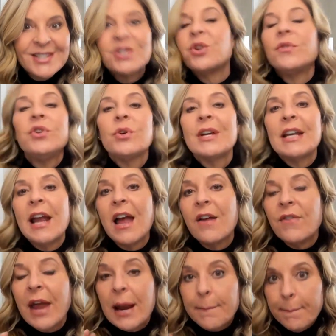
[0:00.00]
So if you can
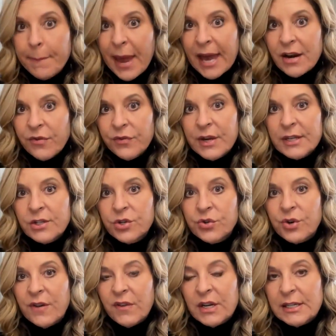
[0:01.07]
have a
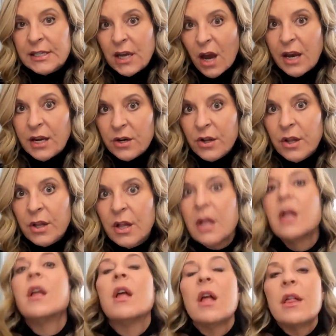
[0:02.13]
benefits-driven title,
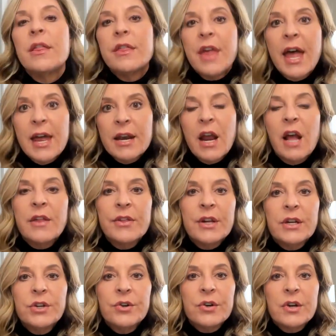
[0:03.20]
then I
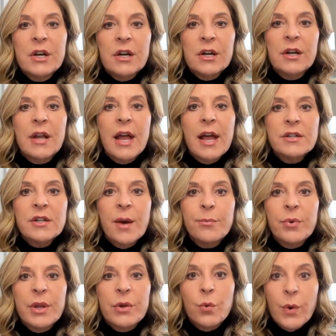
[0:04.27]
think you're going to end up
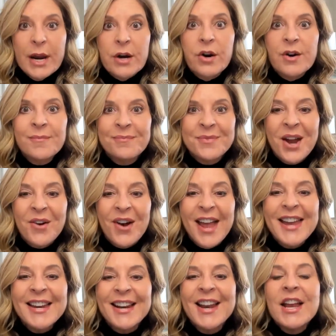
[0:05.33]
with a winner. All
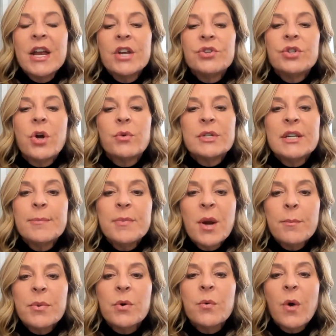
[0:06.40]
right. So tip
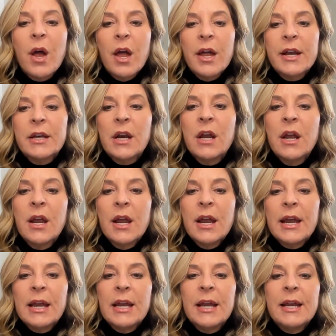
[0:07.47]
number 1
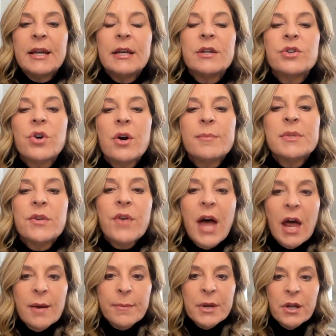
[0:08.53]
in terms of how
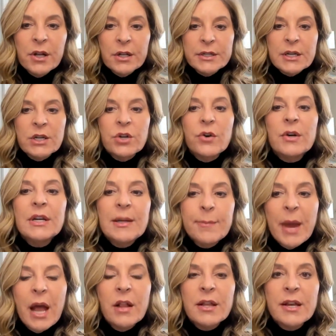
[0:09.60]
to build your
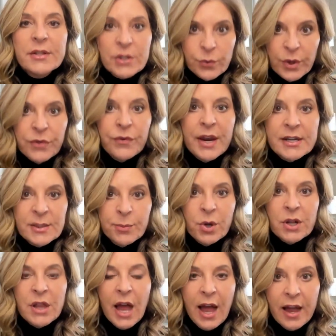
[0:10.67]
email list with
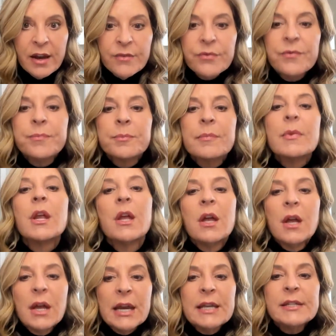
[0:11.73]
Facebook Live
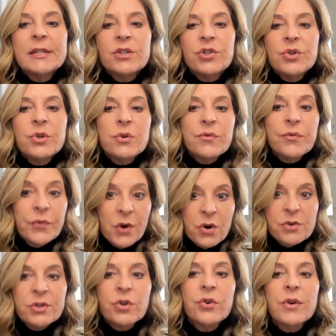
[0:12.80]
is to
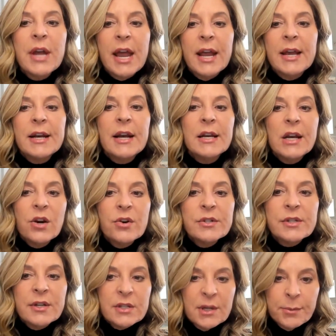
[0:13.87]
first create an
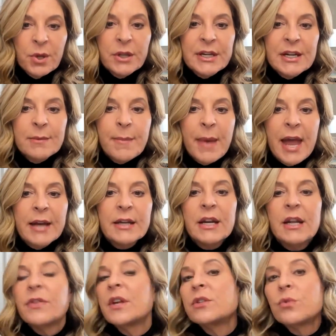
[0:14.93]
irresistible lead
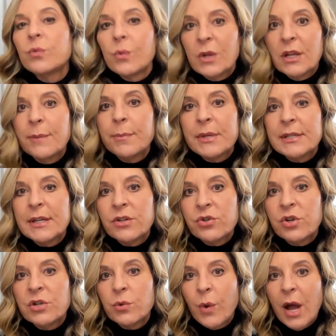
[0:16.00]
magnet that's really
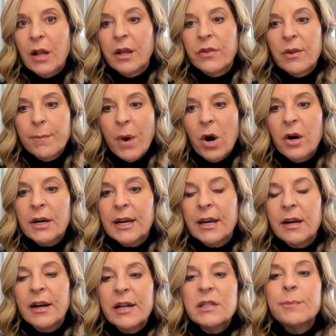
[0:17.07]
positioned well in the
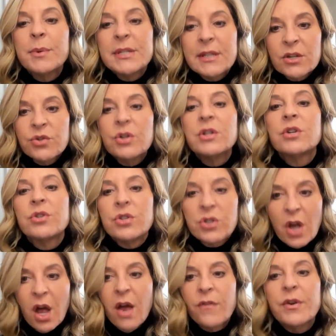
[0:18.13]
market. It's positioned to
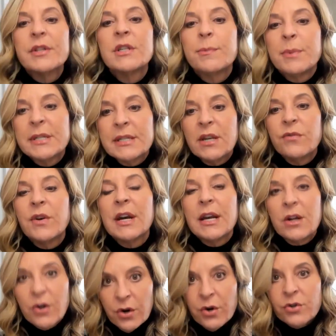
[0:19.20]
solve a specific
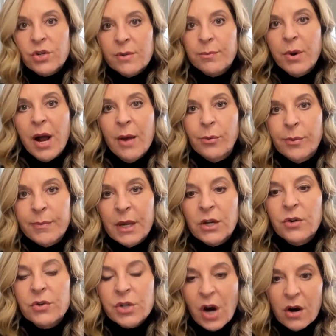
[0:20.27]
and urgent problem that
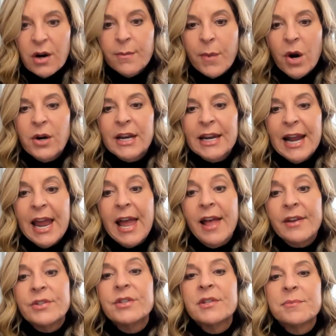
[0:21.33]
your target market
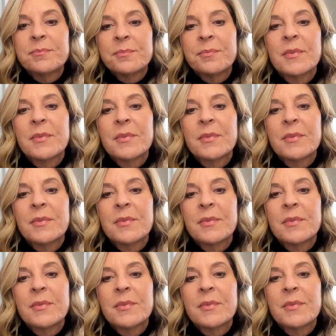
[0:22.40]
has.